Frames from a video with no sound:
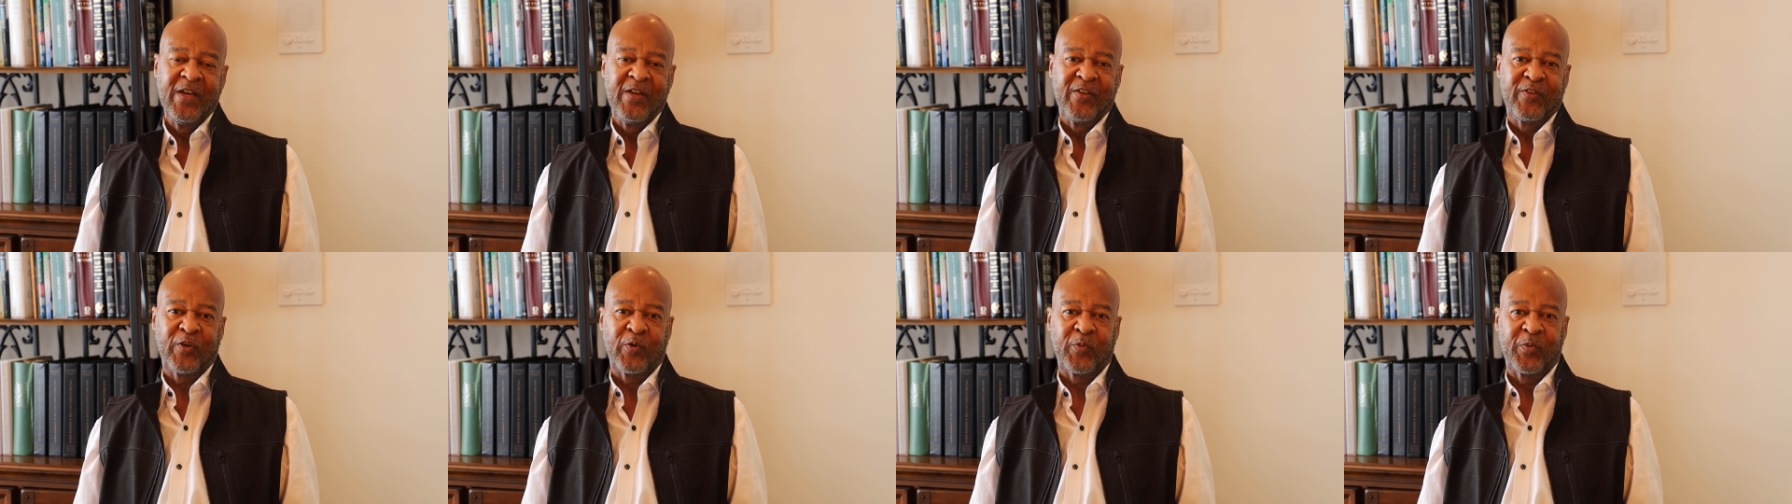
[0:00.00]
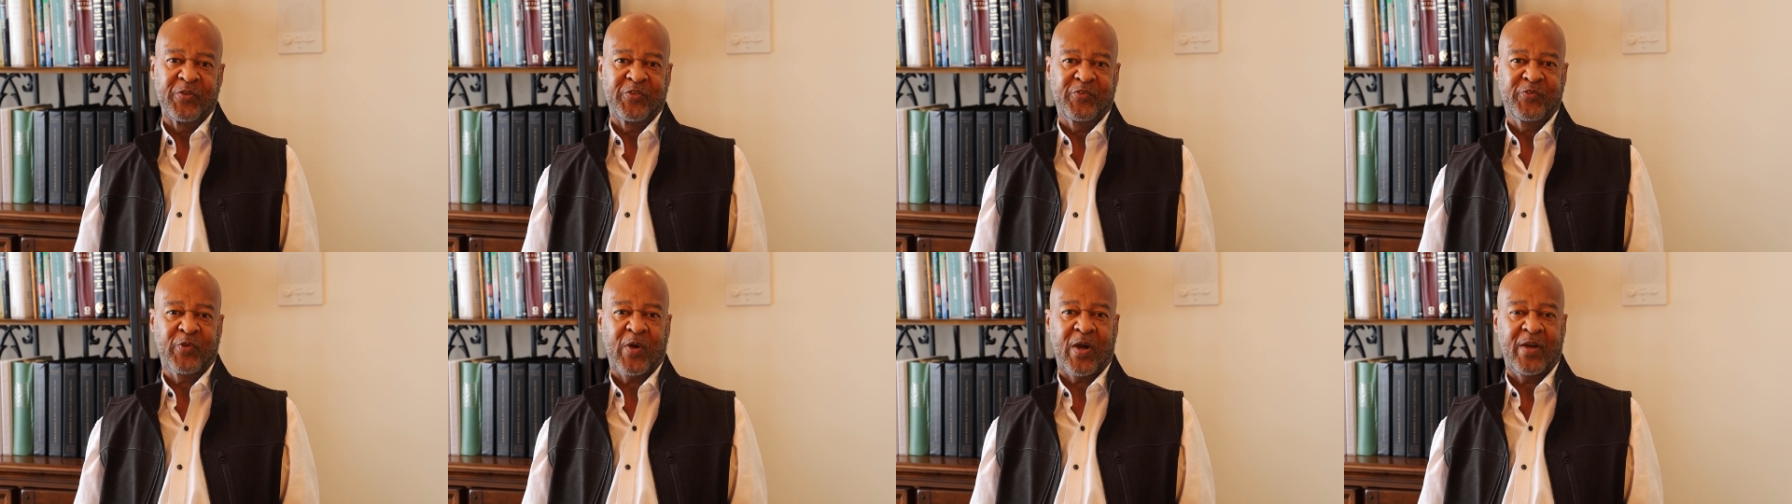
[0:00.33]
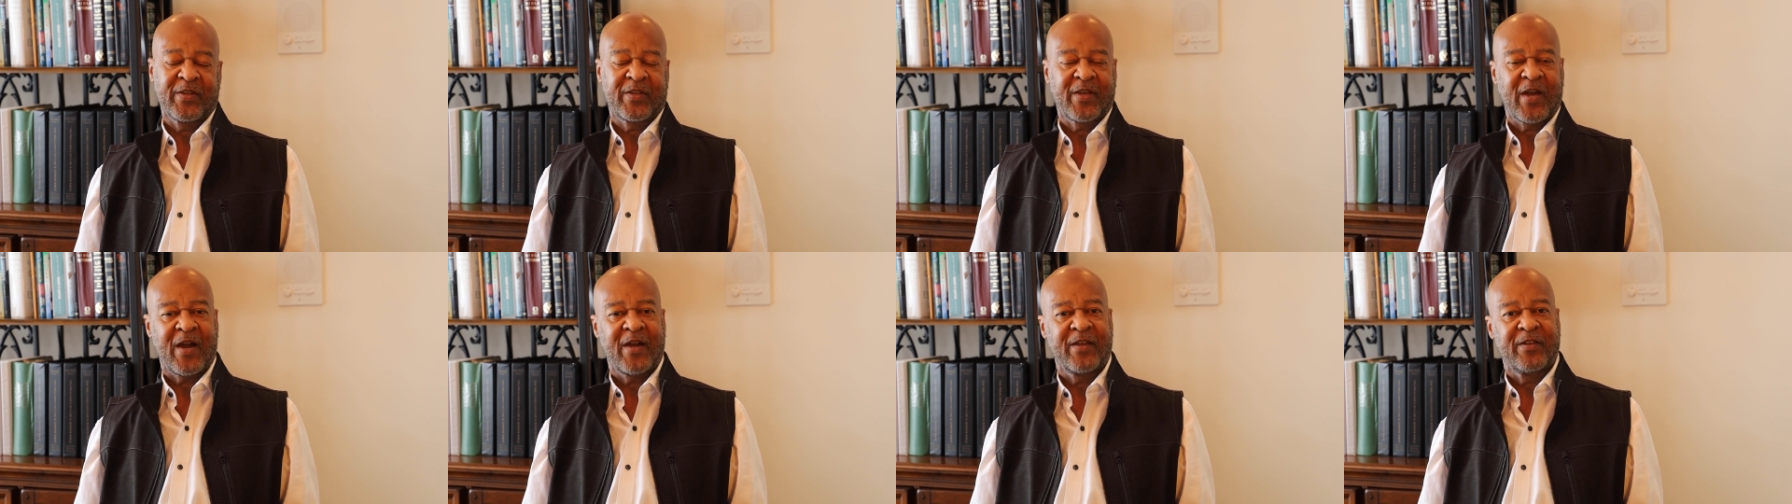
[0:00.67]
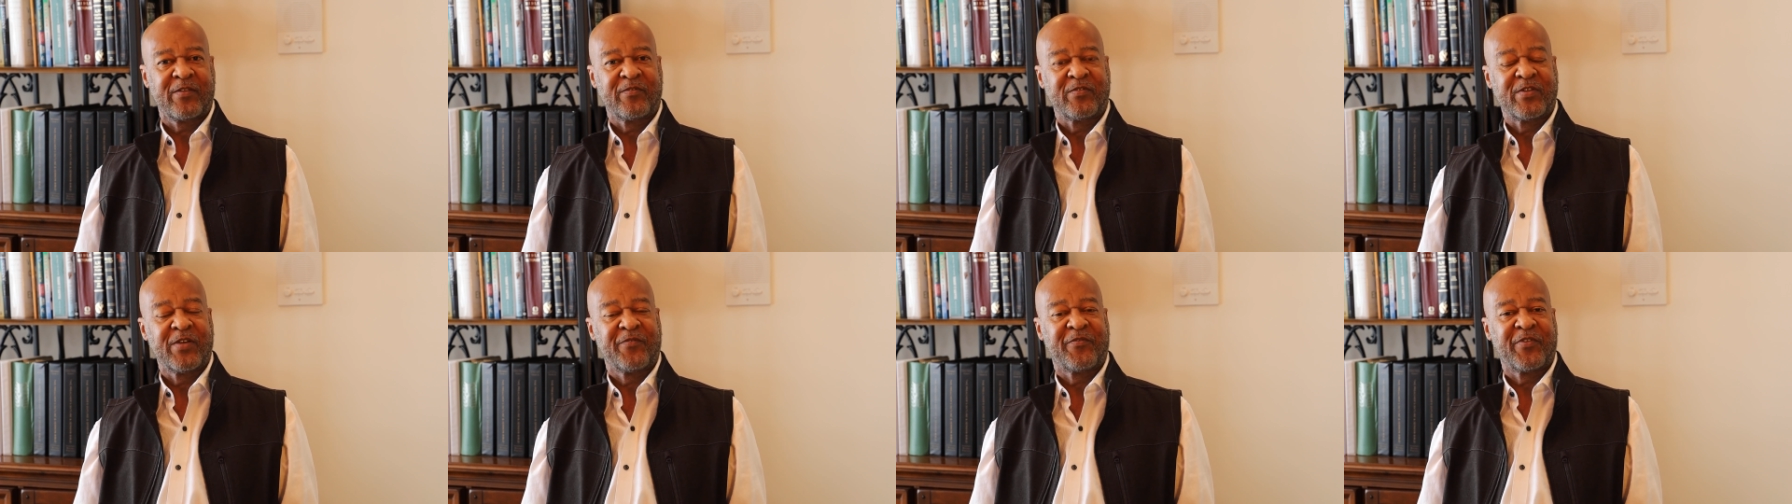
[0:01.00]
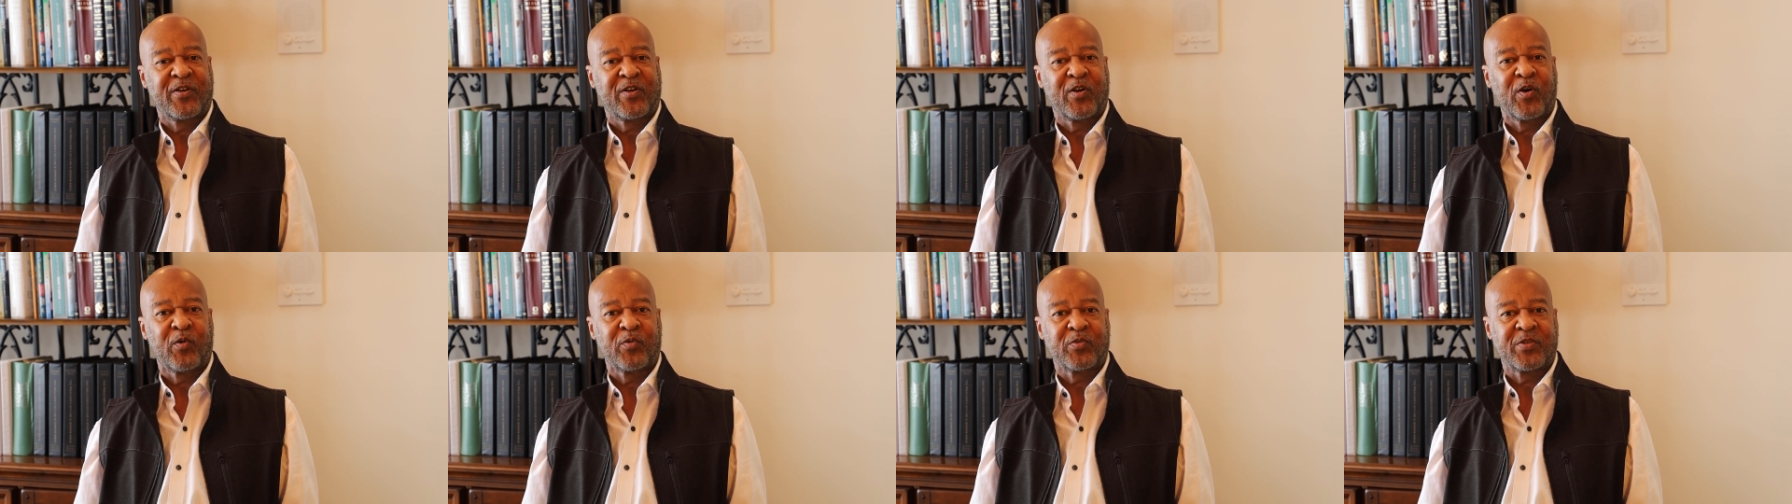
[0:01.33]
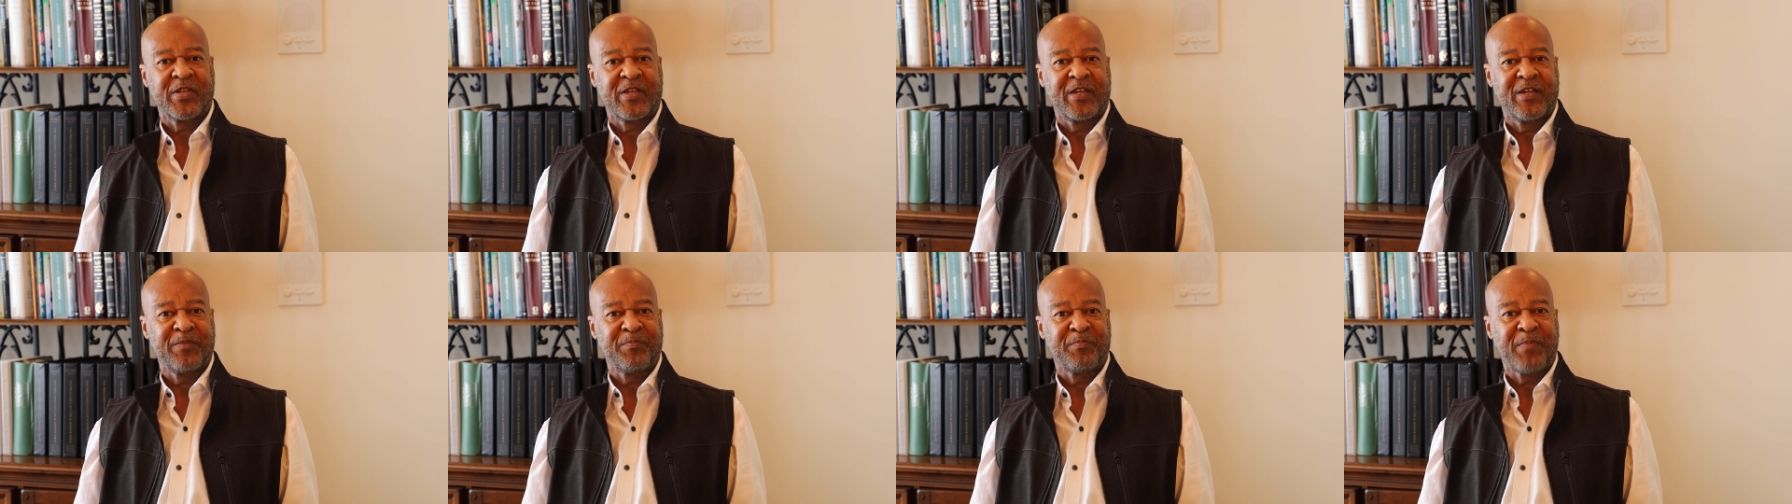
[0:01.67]
So it's kind of difficult
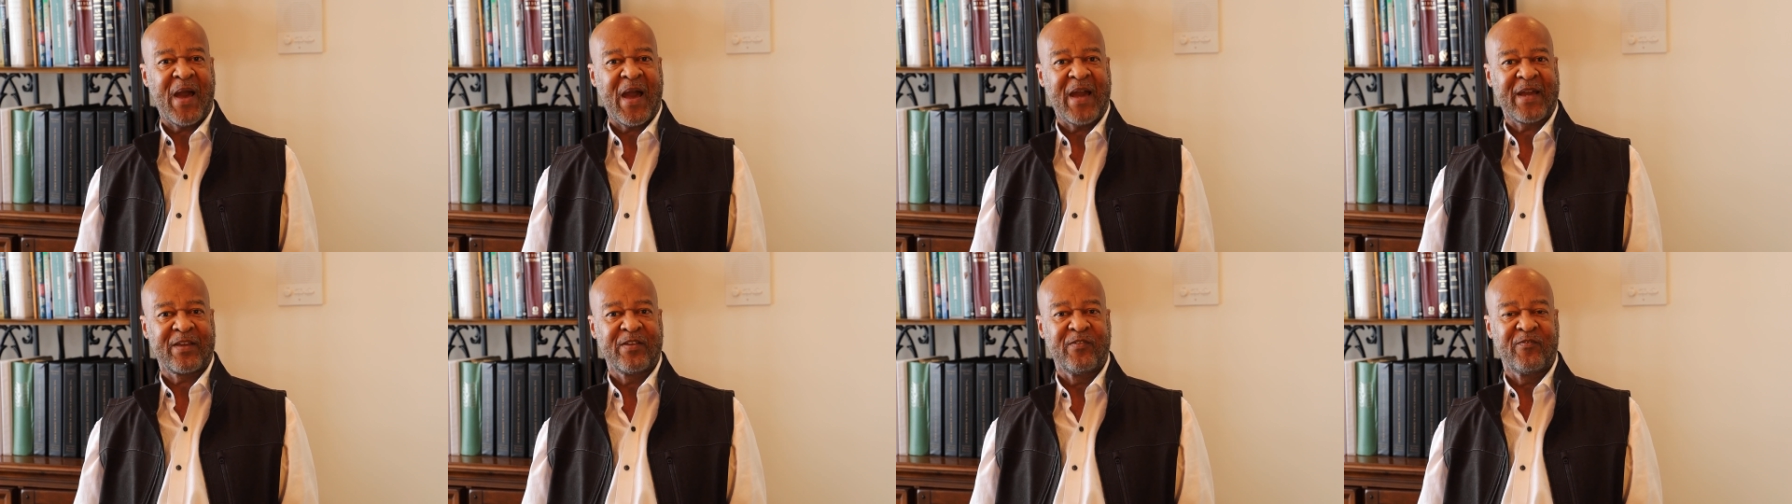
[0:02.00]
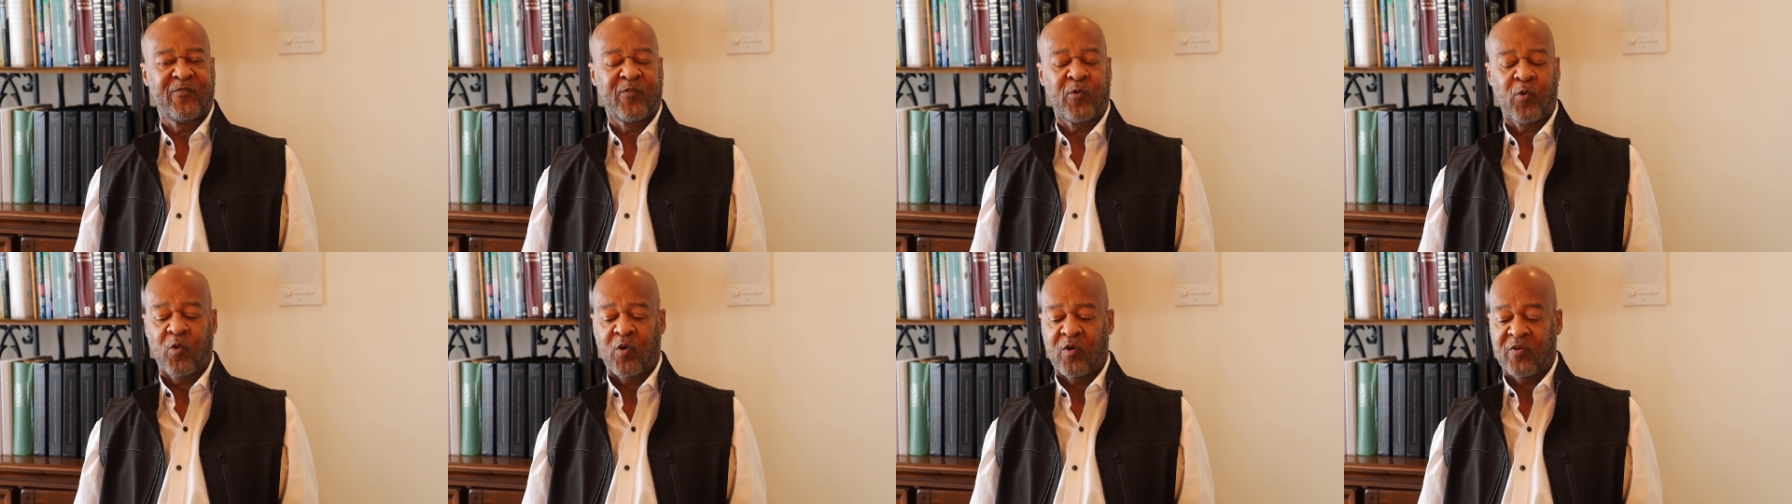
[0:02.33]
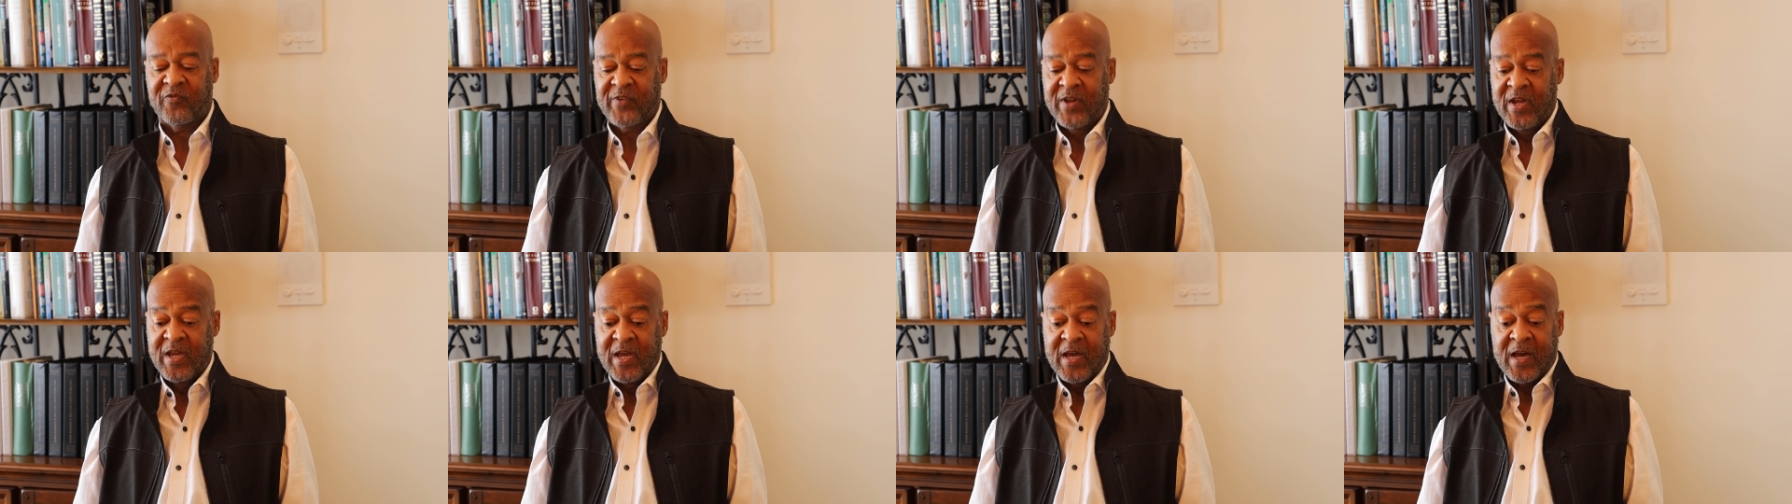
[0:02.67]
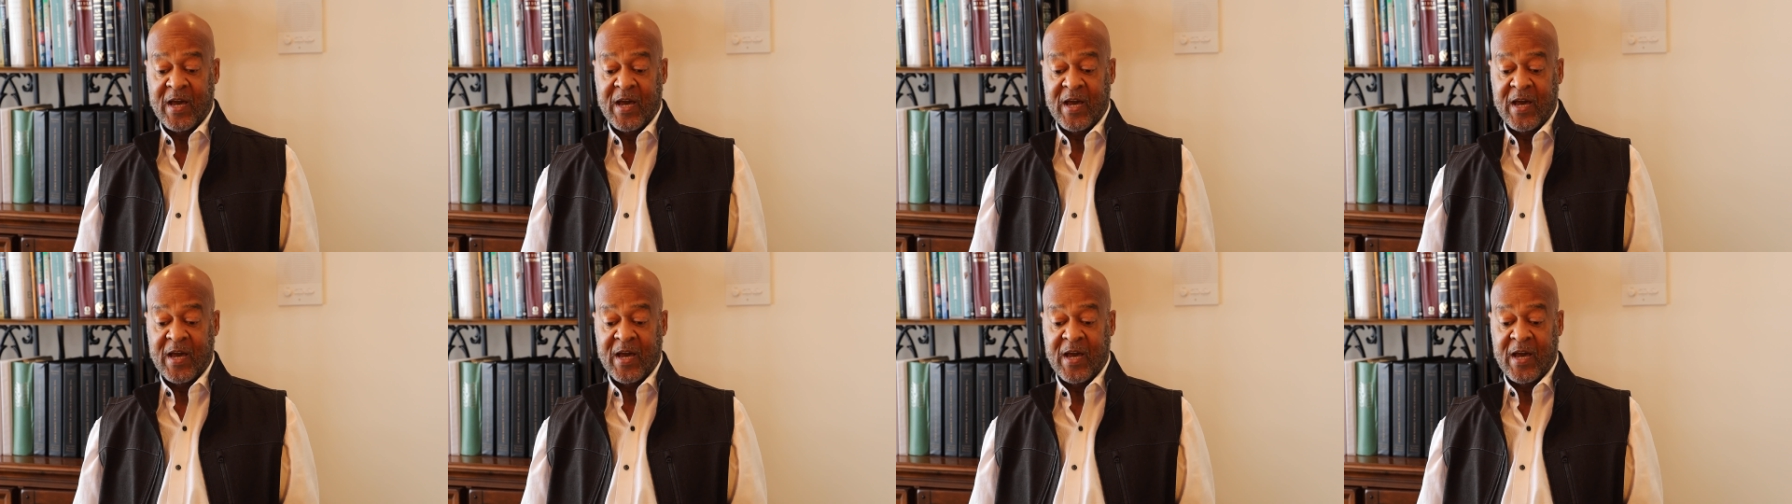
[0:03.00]
to get back and forth.